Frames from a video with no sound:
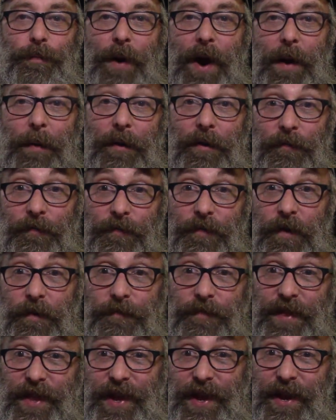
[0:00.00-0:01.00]
probably
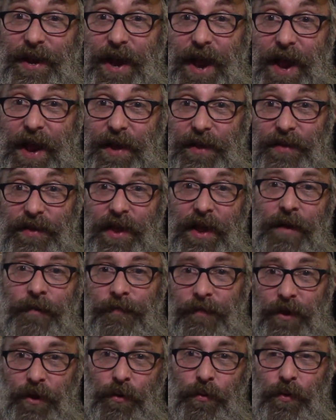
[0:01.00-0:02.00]
15 eggs
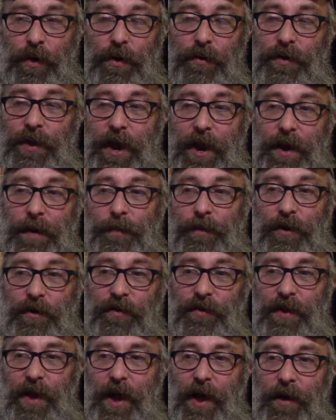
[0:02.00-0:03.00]
if you rotate them
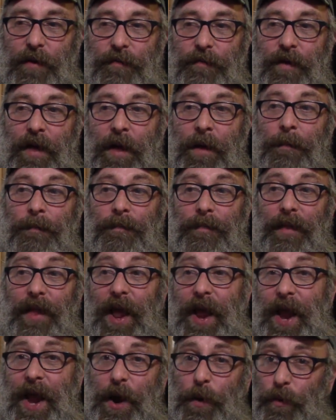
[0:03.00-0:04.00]
yourself.
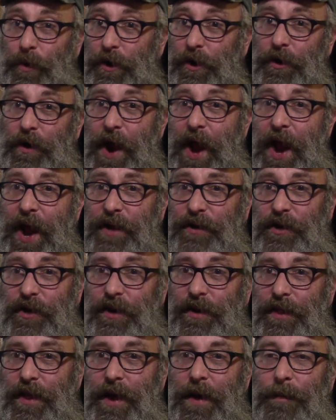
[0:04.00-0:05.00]
And when you're
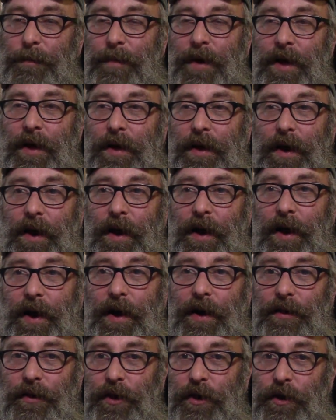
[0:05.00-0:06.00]
hatching them,
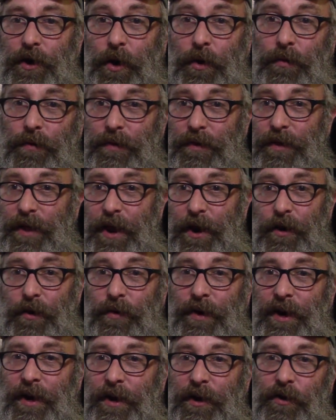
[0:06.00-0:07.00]
they
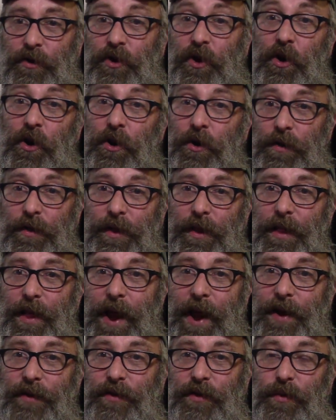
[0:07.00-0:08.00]
don't need to turn the
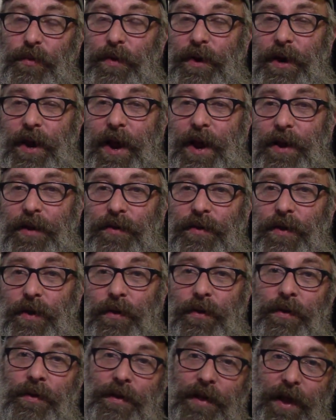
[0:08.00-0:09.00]
last 3 days, so
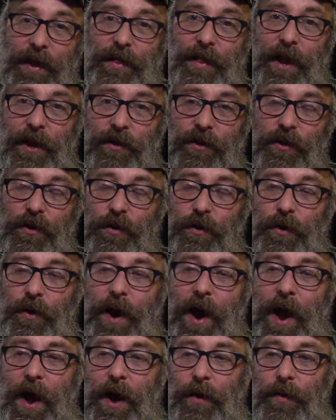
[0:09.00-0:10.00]
you can take that turner
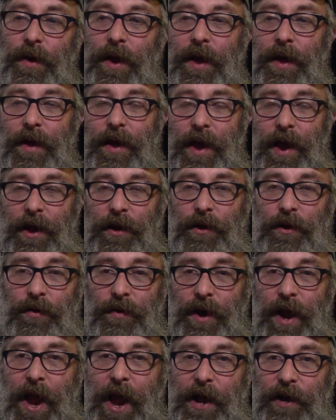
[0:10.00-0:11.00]
out and you
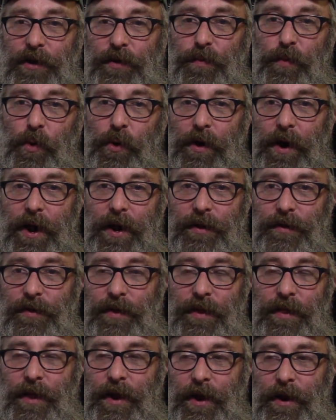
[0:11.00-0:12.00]
can hatch more eggs
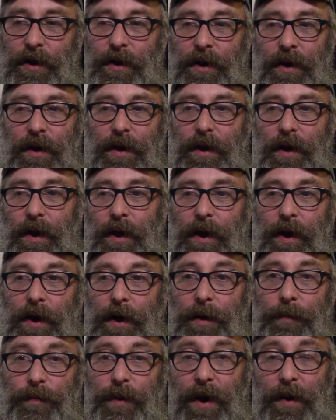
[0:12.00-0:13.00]
in there,
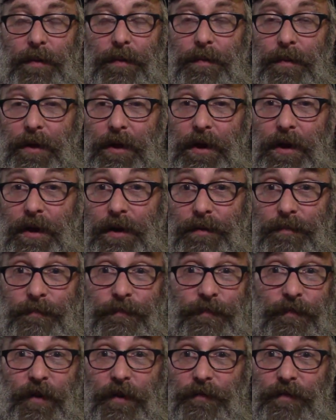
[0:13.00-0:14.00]
probably
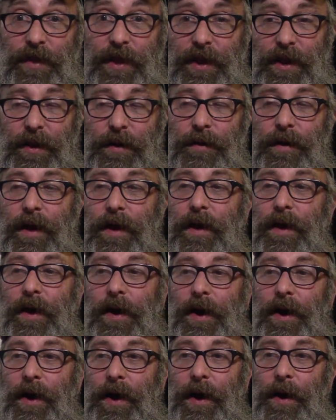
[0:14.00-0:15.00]
15.
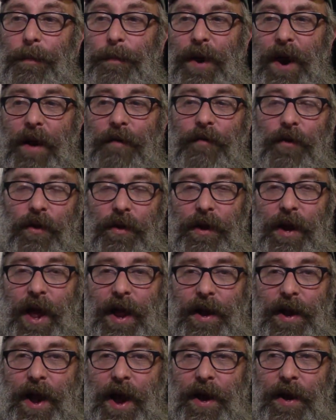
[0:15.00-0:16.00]
But I've only
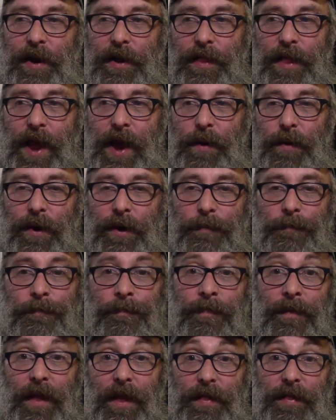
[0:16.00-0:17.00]
got 9 in that one.
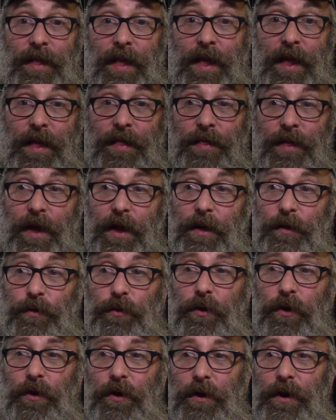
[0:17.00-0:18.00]
And then the
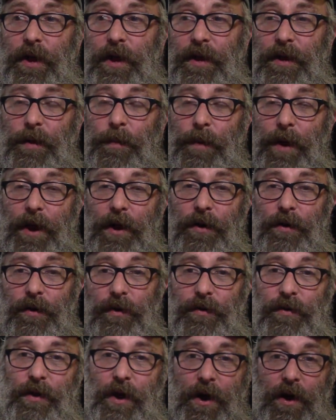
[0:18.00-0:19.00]
3rd incubator
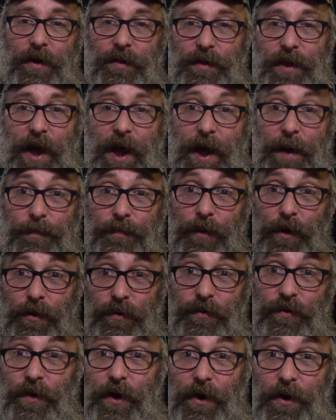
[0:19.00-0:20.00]
you saw on top,
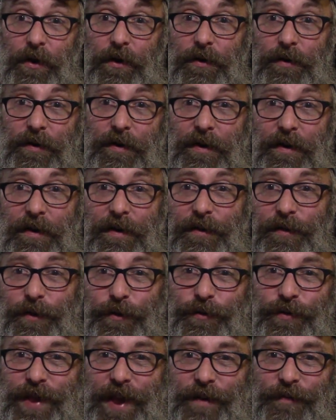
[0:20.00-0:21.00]
those
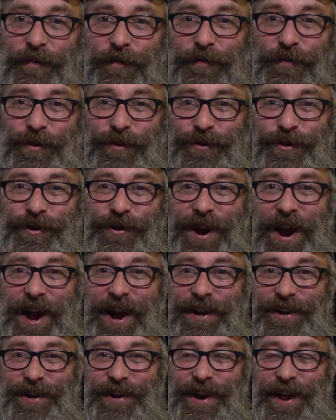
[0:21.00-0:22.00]
have a future
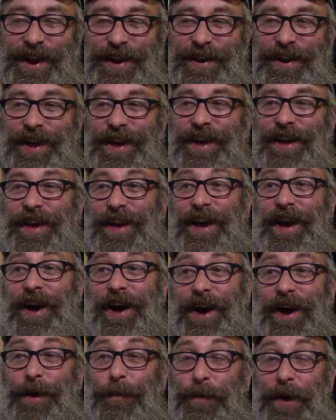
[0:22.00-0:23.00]
hatch date.
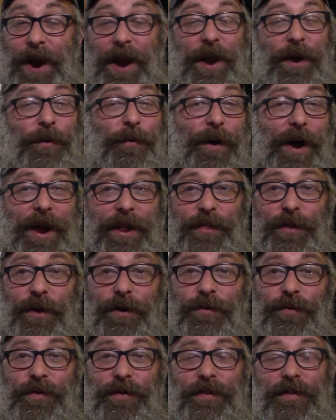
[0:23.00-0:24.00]
But anyway,
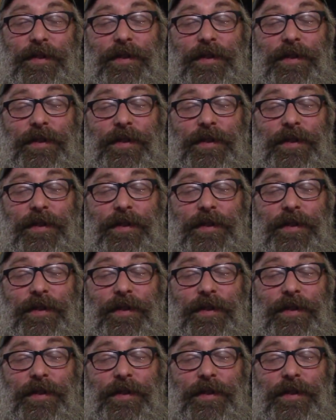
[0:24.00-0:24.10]
those